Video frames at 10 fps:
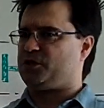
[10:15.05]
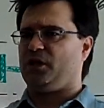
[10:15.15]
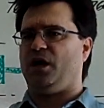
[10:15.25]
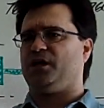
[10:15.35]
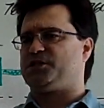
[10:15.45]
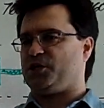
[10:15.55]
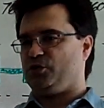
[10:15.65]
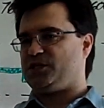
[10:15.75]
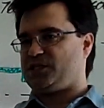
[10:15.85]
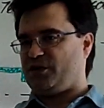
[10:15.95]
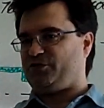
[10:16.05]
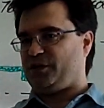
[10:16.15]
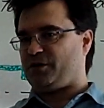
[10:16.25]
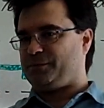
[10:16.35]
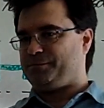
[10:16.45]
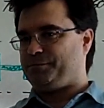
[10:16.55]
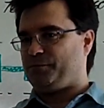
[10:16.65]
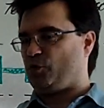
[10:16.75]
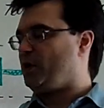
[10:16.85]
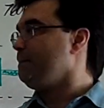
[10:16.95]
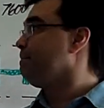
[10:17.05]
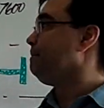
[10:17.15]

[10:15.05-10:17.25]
because lots of good stuff there, okay?